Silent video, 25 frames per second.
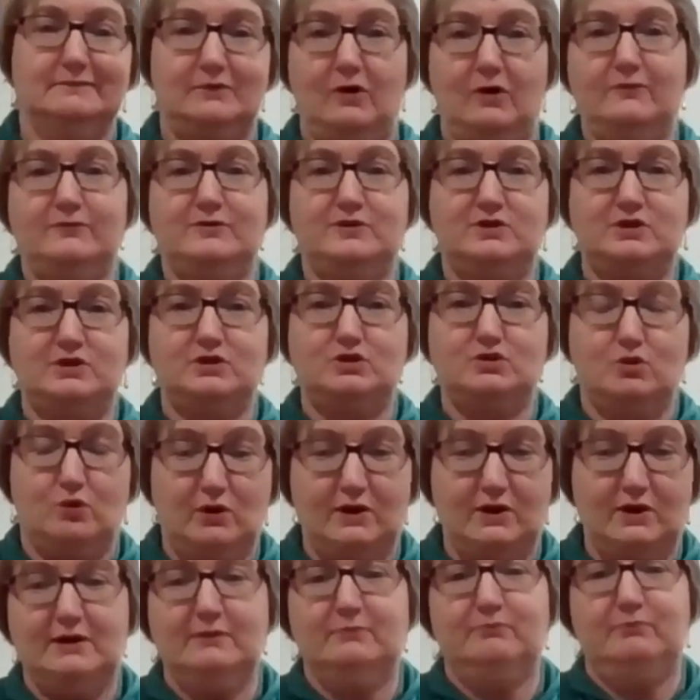off to the
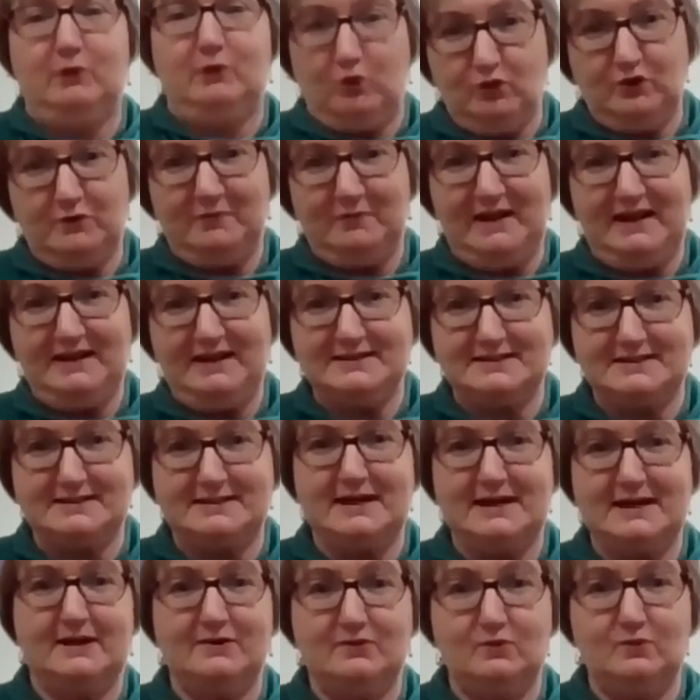toilet, pull the pants
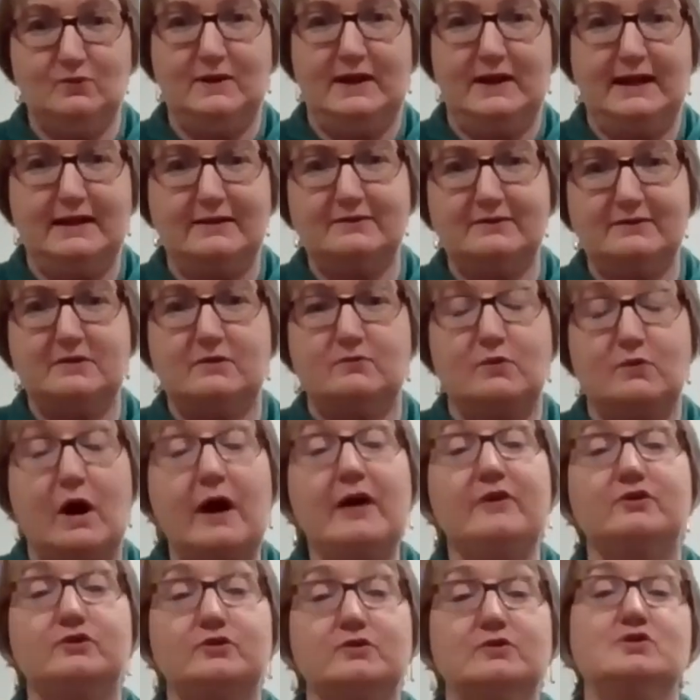down, all that,
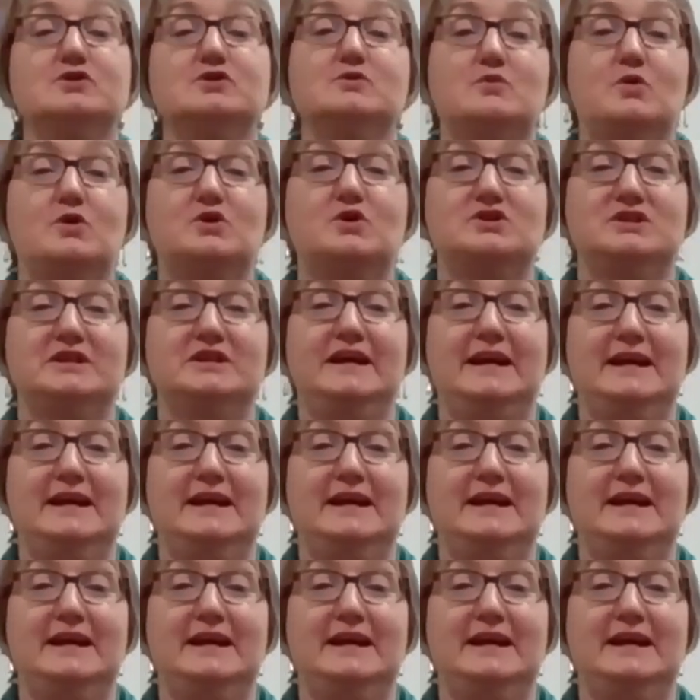right through to washing